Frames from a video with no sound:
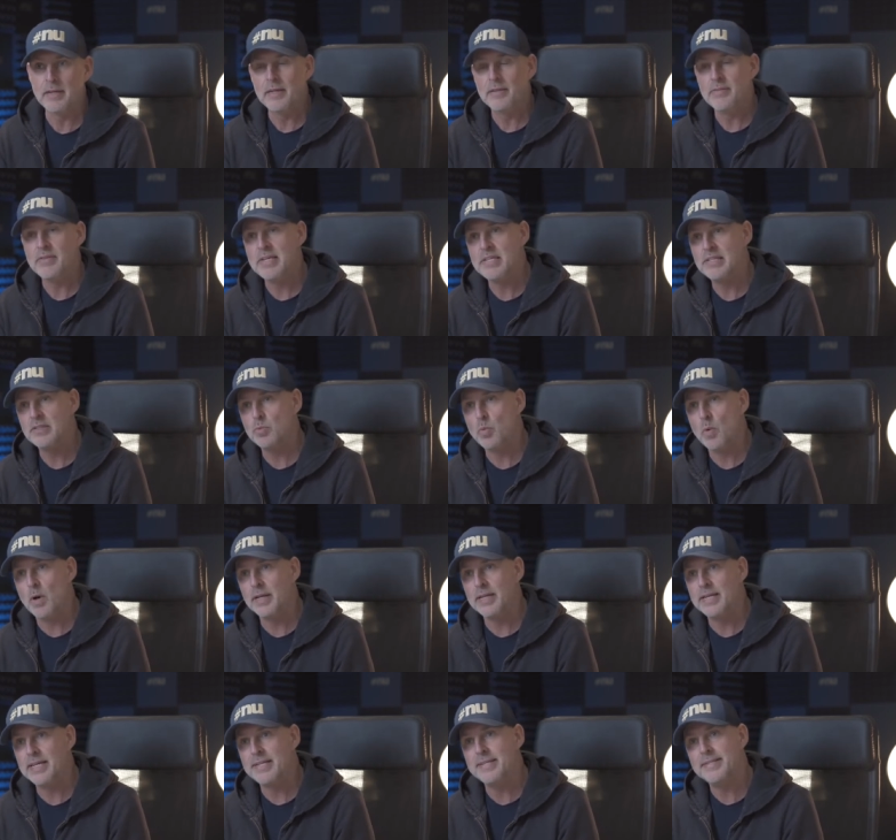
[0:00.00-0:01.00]
This one
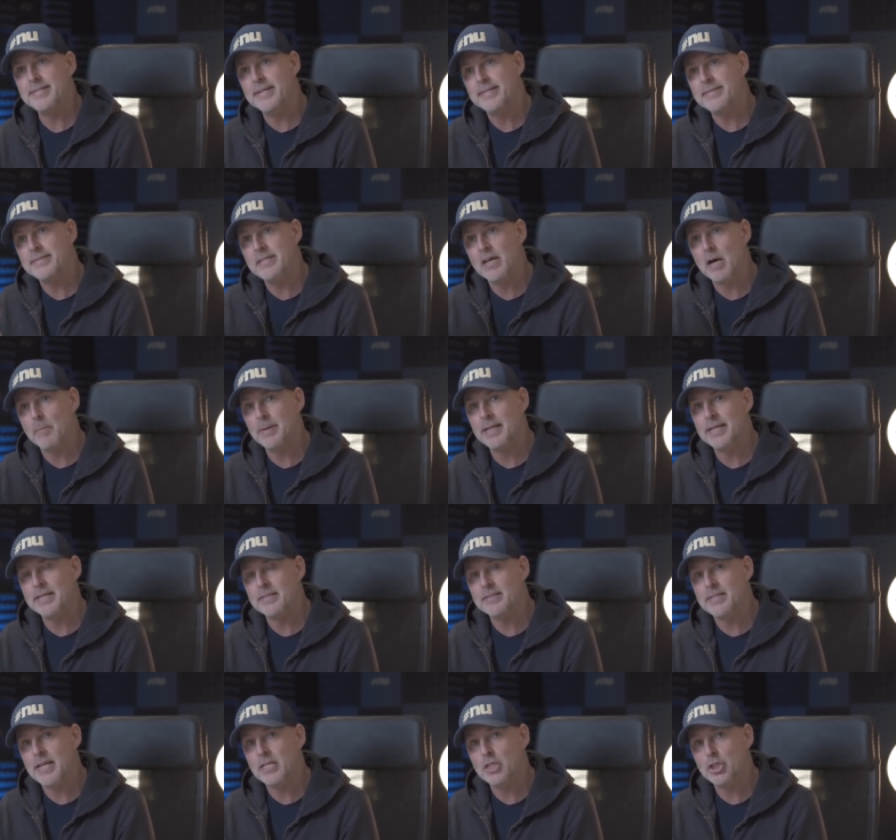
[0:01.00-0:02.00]
is the double
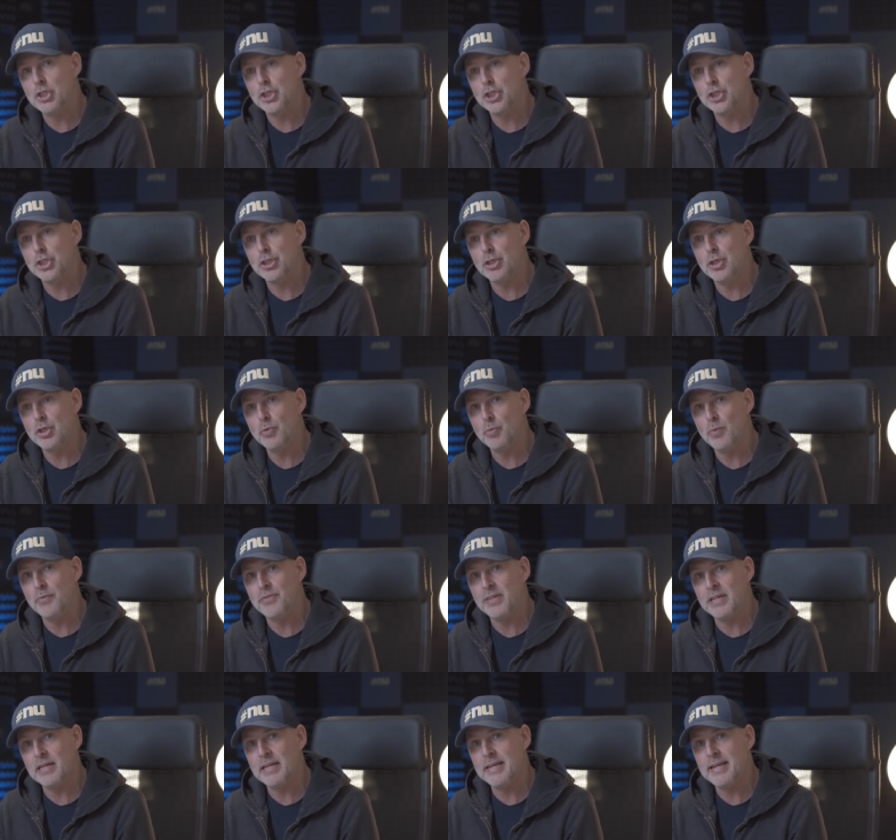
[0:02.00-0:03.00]
extension with
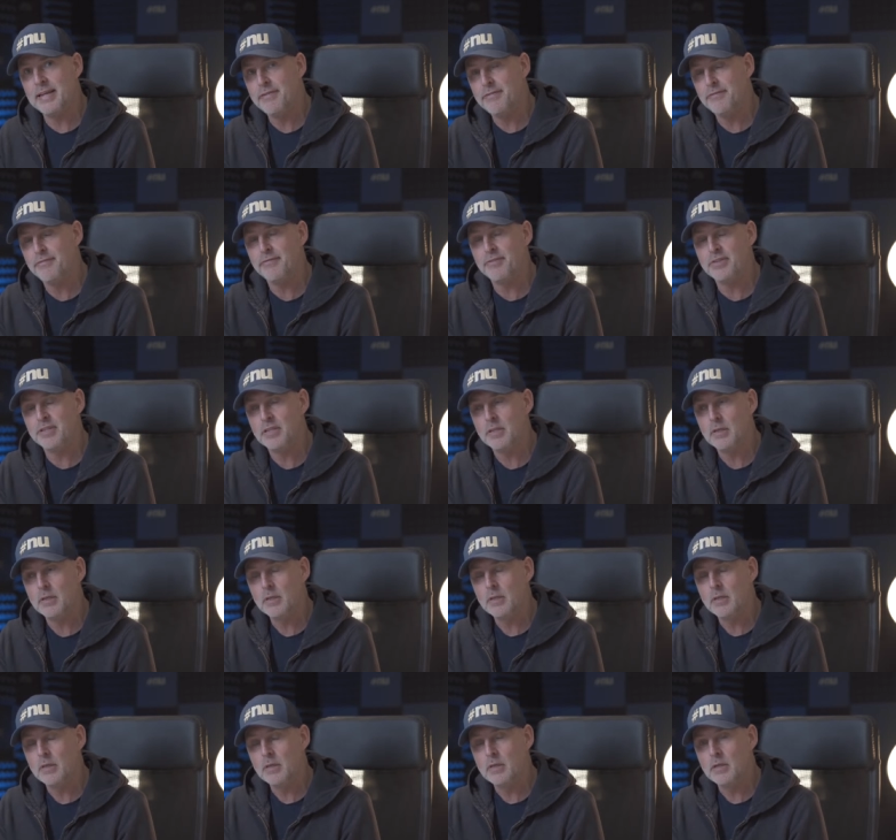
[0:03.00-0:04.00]
the lift
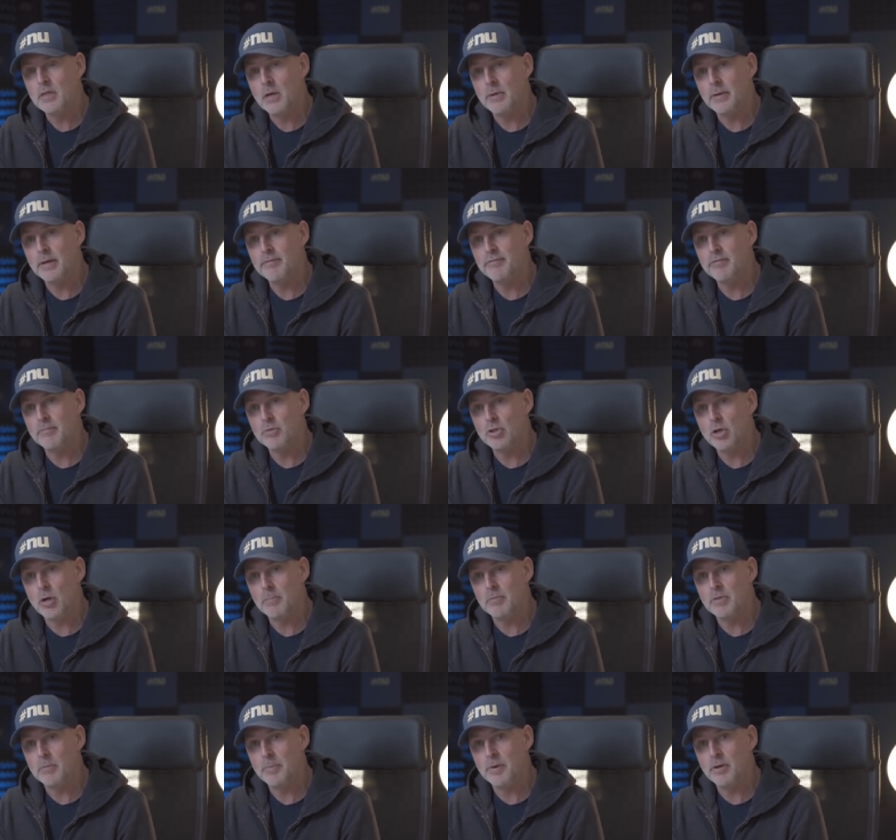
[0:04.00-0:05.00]
going from top
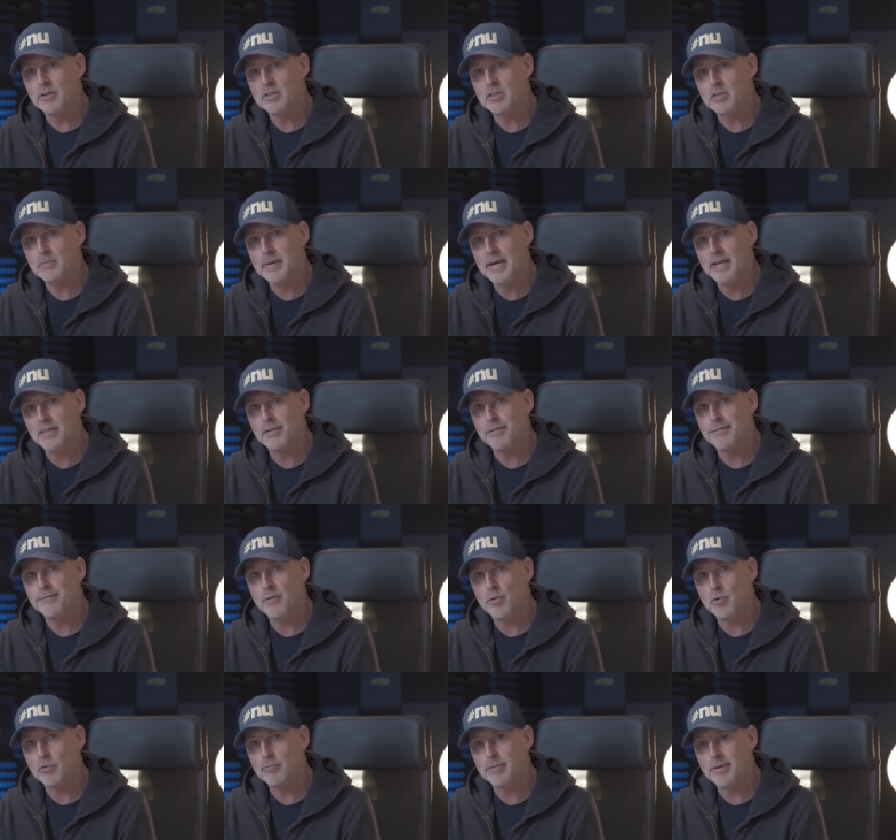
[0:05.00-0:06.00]
to bottom and the
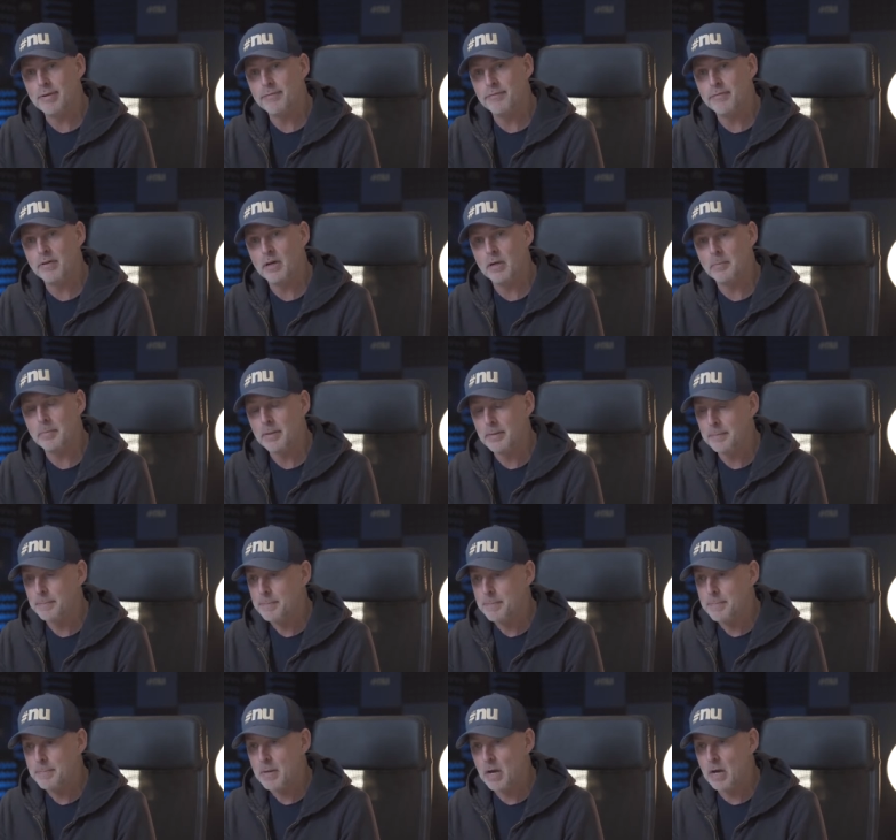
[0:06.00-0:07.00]
full refurb.
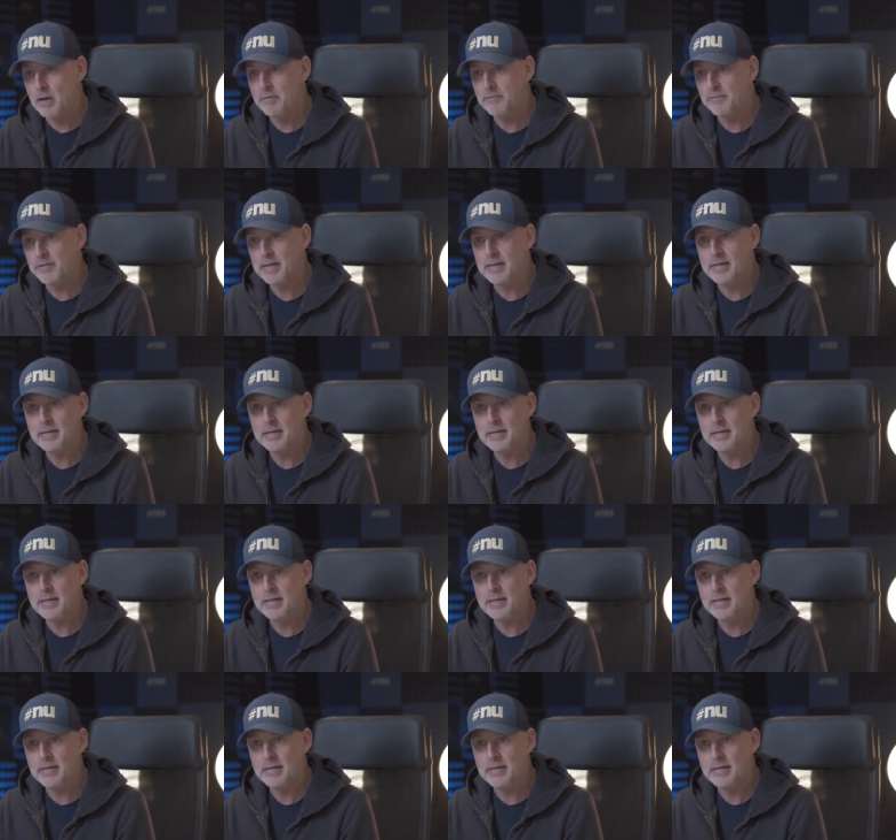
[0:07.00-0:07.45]
Hopefully